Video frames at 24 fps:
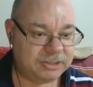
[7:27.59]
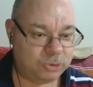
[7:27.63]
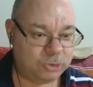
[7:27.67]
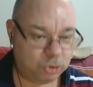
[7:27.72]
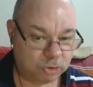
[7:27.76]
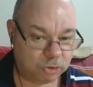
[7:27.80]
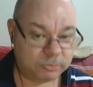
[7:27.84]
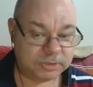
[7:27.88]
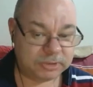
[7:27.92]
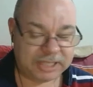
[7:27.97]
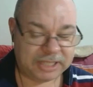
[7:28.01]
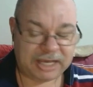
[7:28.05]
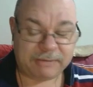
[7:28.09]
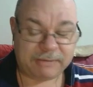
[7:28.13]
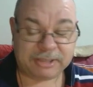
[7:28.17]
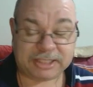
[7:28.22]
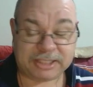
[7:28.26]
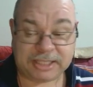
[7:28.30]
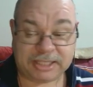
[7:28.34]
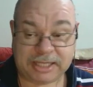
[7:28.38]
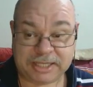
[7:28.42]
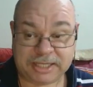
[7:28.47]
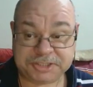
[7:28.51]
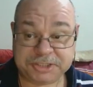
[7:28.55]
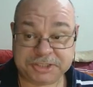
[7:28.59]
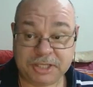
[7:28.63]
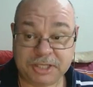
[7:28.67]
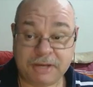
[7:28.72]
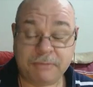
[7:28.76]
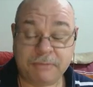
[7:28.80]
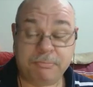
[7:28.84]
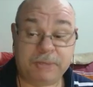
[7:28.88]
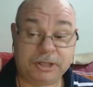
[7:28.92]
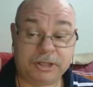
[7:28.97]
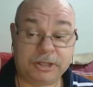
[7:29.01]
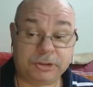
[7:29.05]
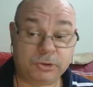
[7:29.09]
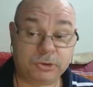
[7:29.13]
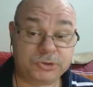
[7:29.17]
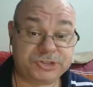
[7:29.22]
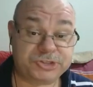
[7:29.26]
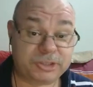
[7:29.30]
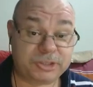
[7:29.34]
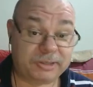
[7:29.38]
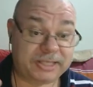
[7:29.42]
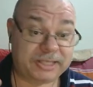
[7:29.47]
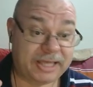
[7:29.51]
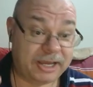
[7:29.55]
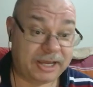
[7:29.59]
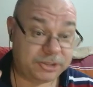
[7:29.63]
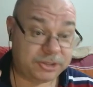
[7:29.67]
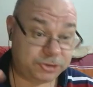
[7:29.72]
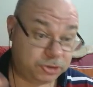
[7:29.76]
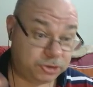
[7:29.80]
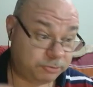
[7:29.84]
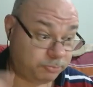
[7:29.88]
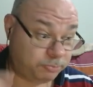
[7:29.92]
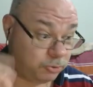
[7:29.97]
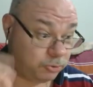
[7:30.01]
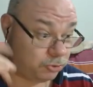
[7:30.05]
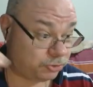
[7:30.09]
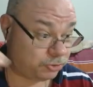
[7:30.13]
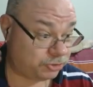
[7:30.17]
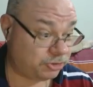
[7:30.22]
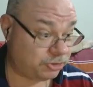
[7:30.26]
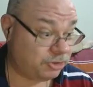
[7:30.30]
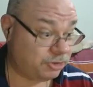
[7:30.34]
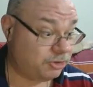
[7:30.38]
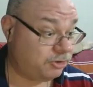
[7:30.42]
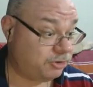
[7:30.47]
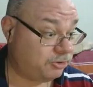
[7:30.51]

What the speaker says: normal armor class, but it also allows you to put,